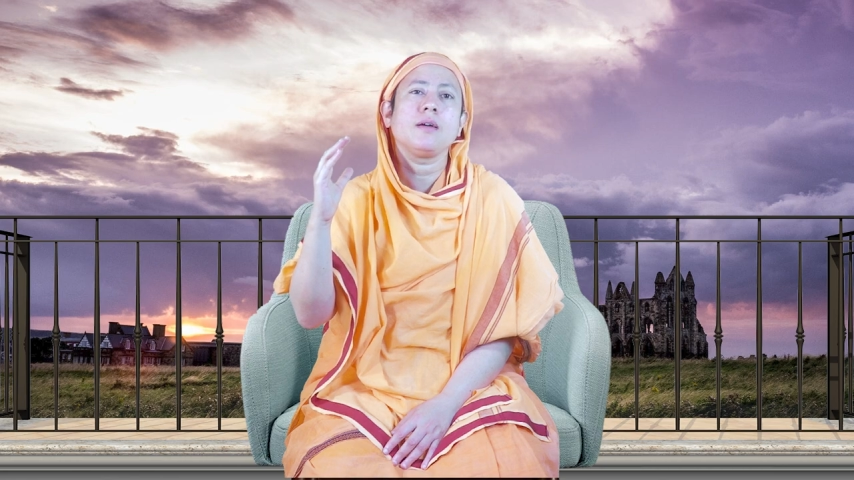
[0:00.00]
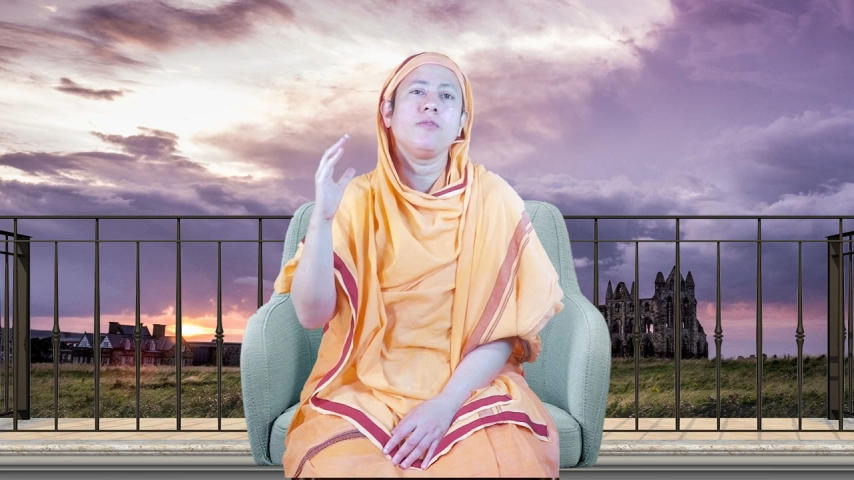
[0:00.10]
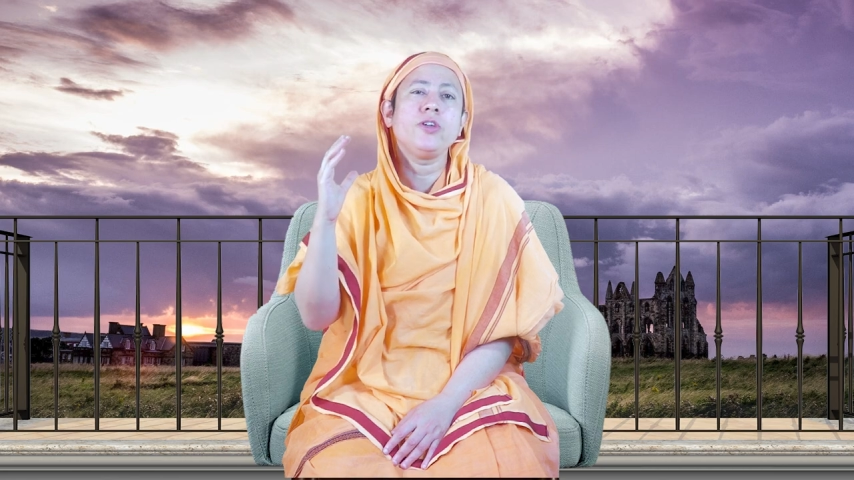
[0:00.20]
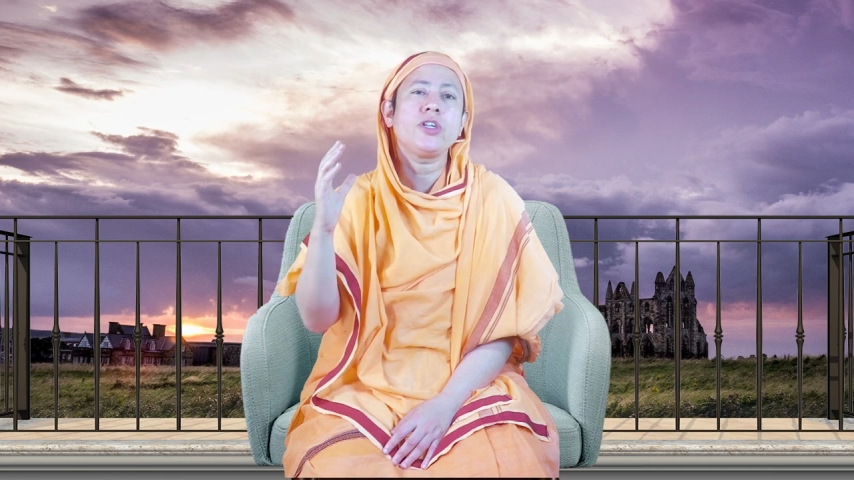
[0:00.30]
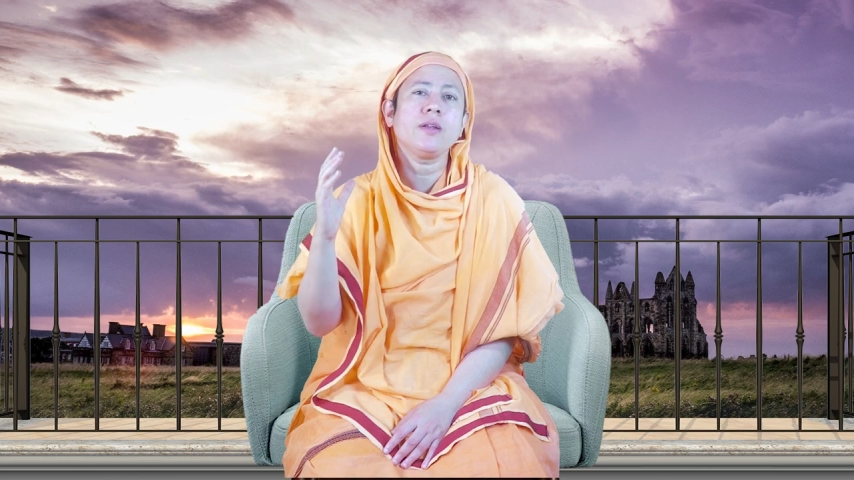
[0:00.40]

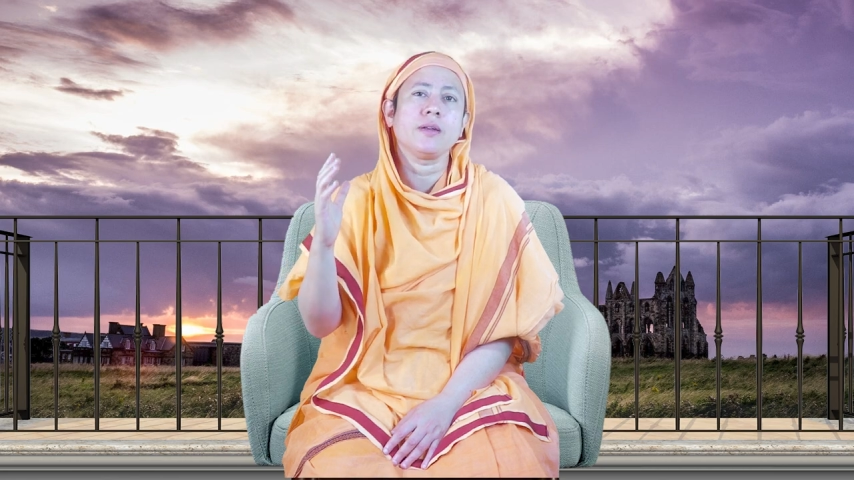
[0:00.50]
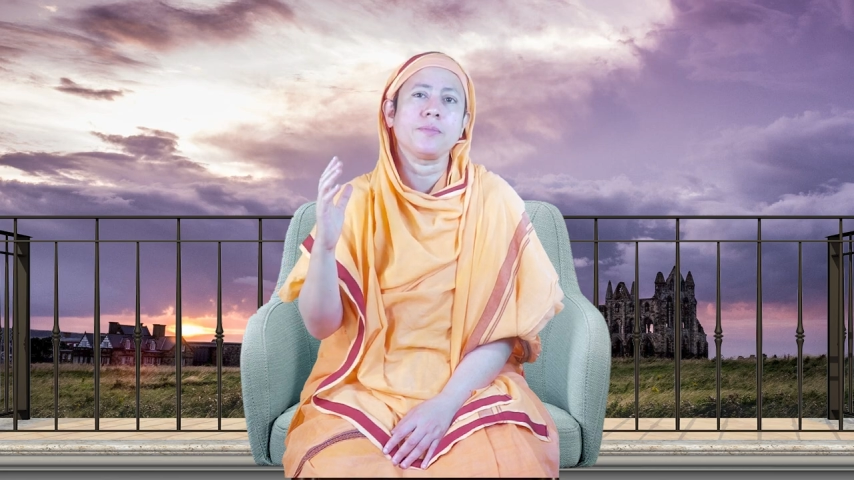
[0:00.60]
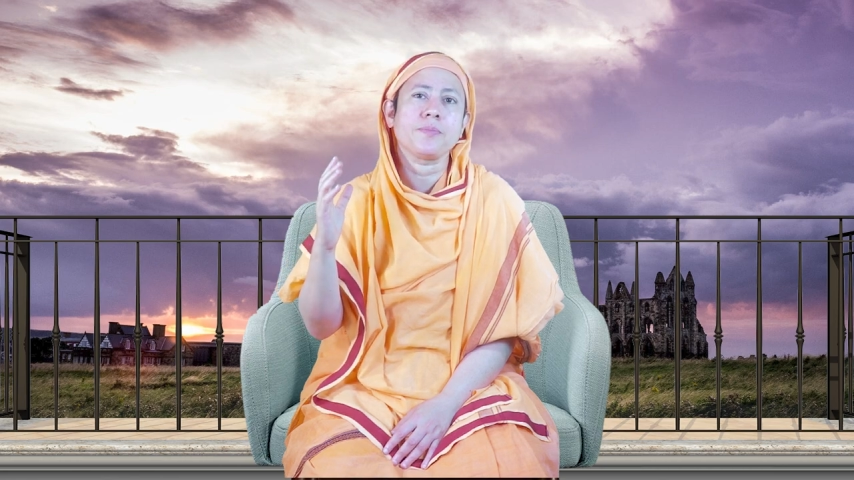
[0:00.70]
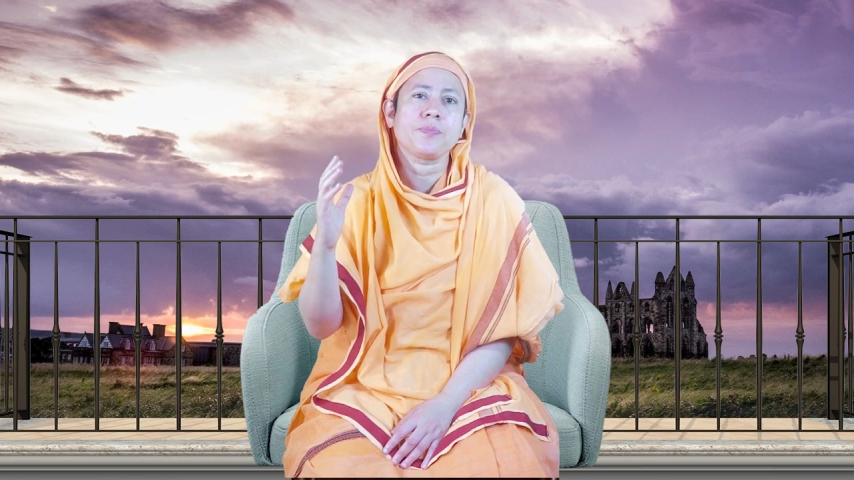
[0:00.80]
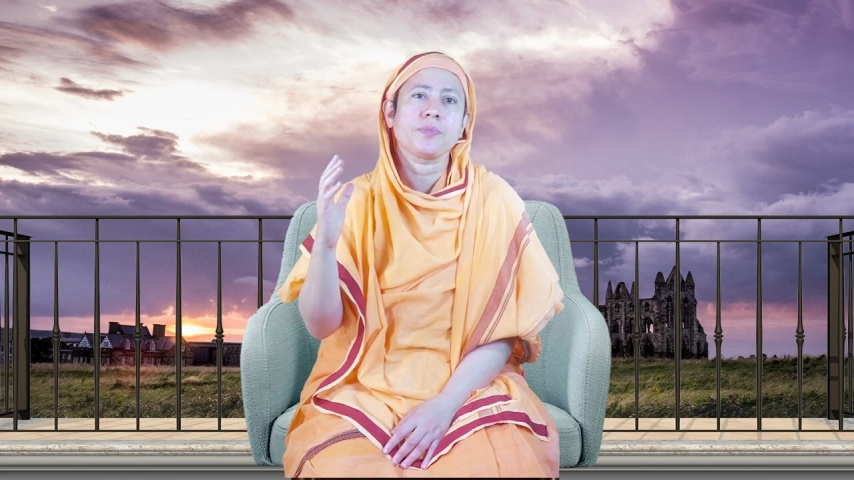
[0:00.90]

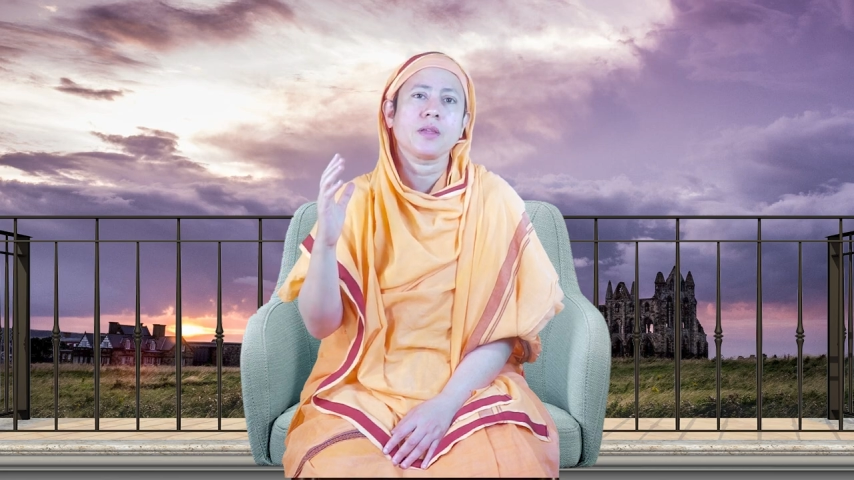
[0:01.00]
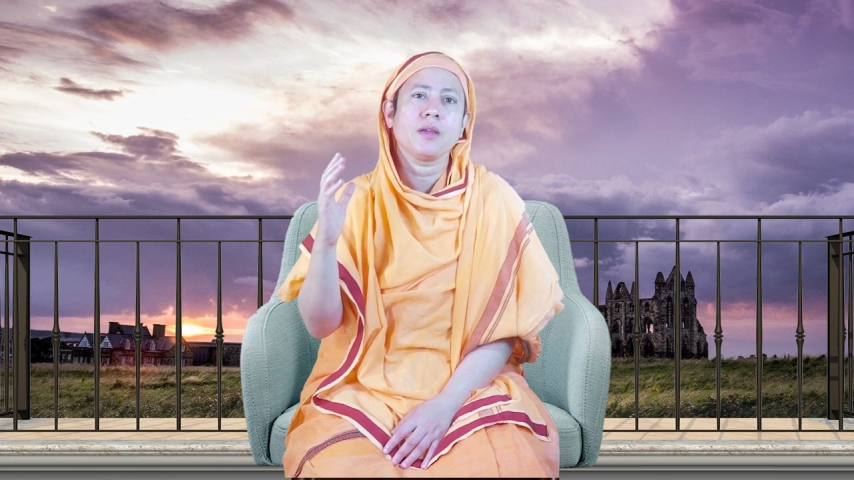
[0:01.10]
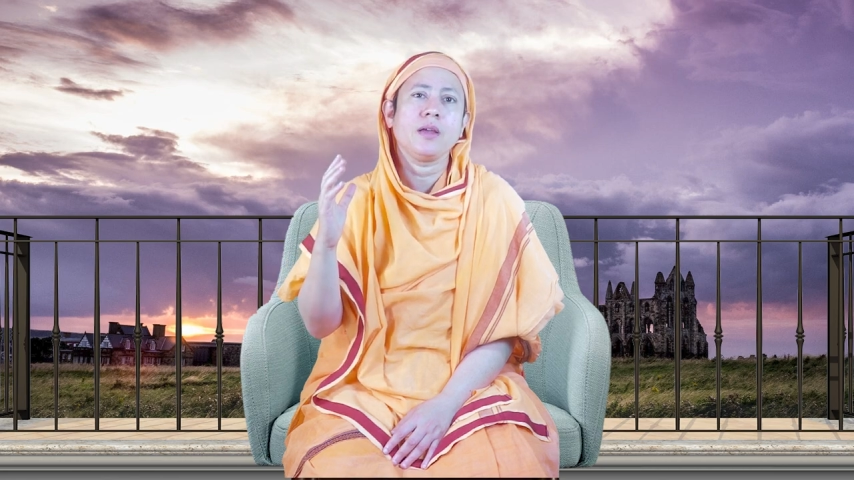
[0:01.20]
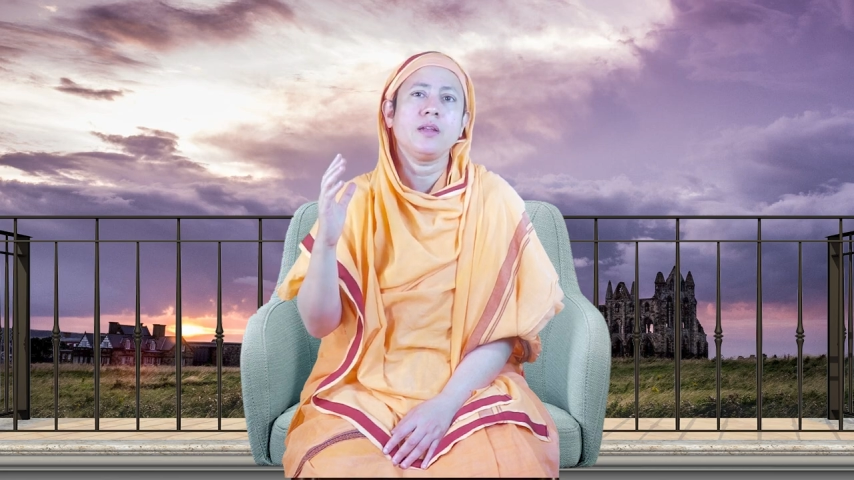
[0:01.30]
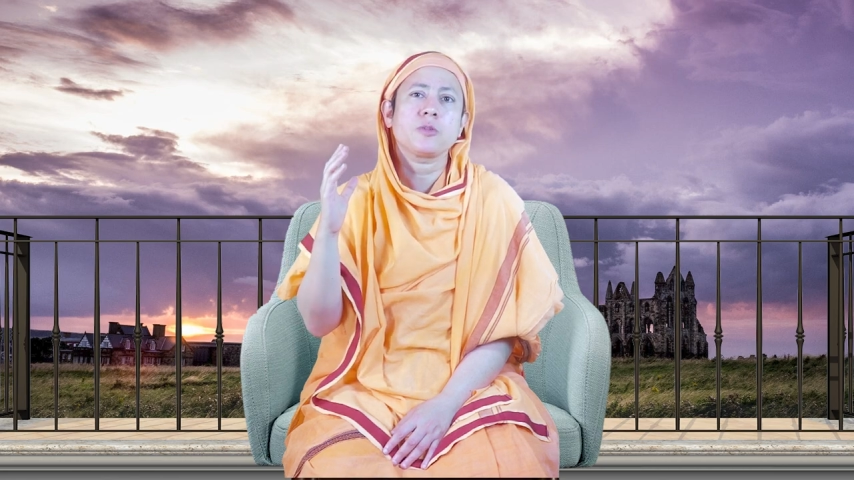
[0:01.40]
vision, in a